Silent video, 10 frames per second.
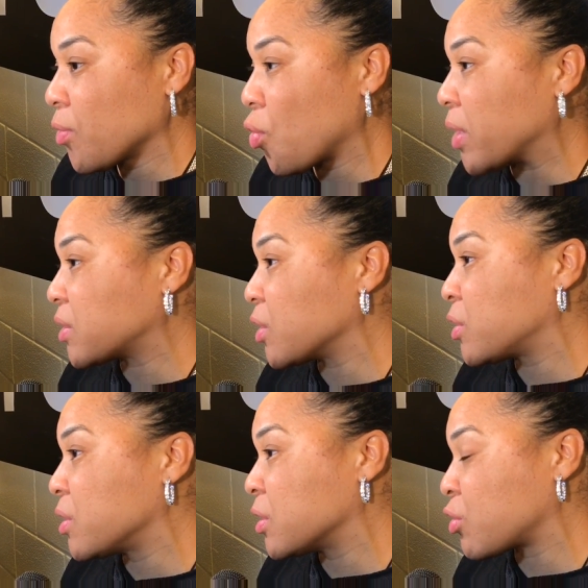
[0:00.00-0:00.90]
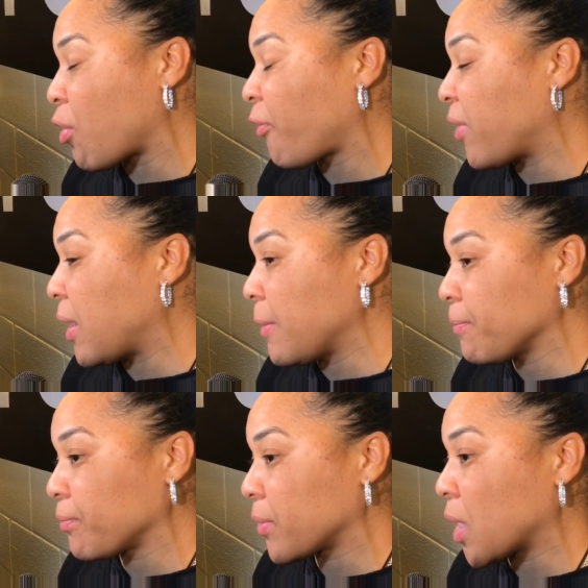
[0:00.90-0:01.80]
hoist the trophy,
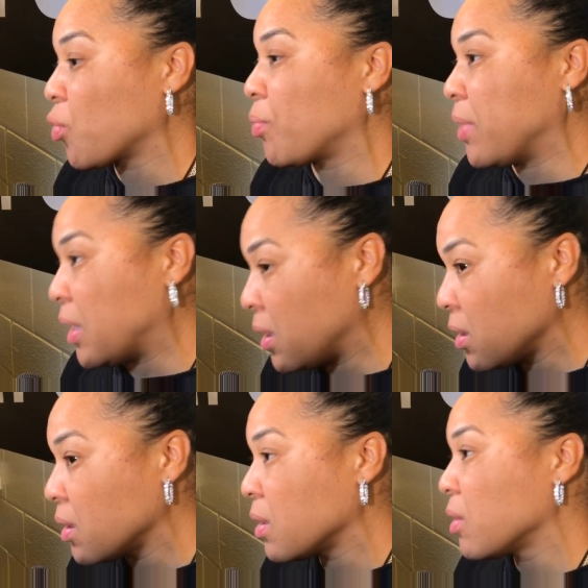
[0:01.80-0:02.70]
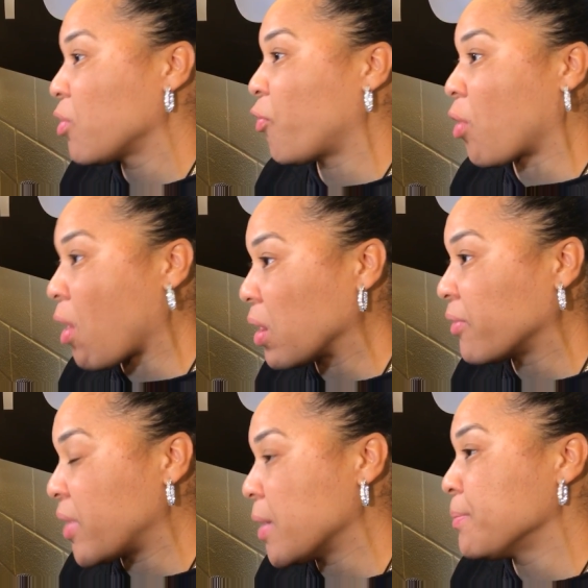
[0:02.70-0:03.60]
it will be for all
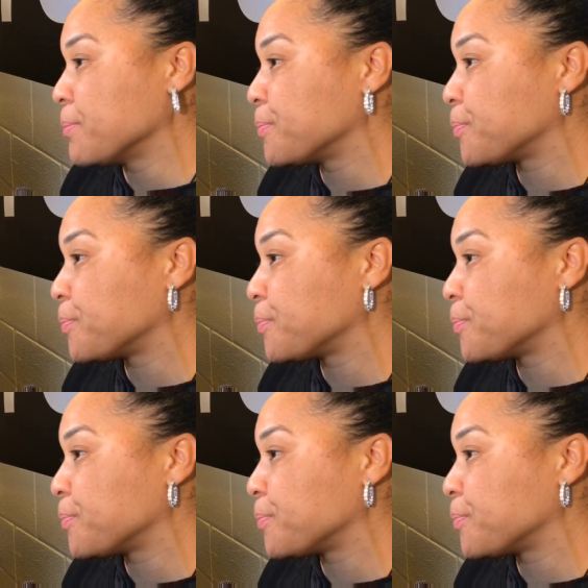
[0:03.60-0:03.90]
of them.